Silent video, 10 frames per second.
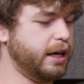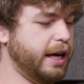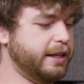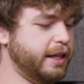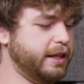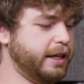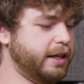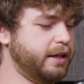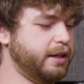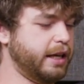and then
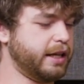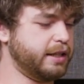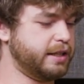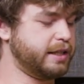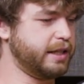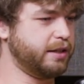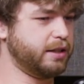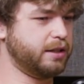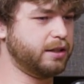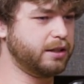they can
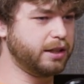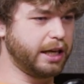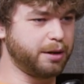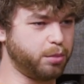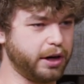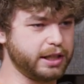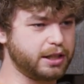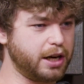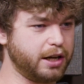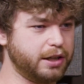still like praise
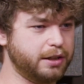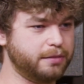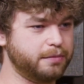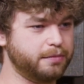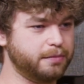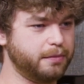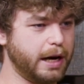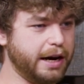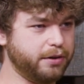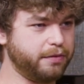God
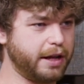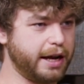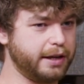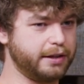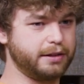out of that.